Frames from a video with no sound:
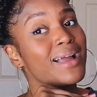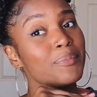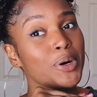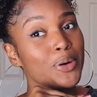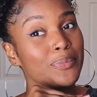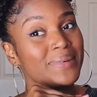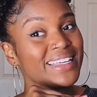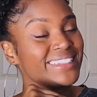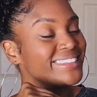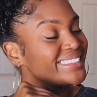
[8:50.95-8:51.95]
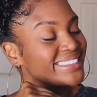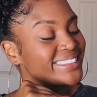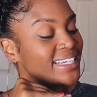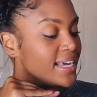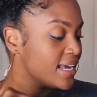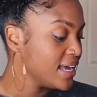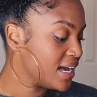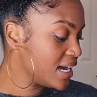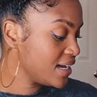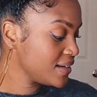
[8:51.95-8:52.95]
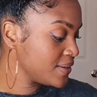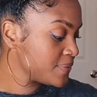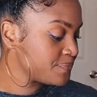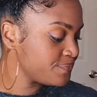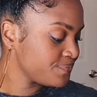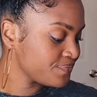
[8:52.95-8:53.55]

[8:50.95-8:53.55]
I'm open. I'm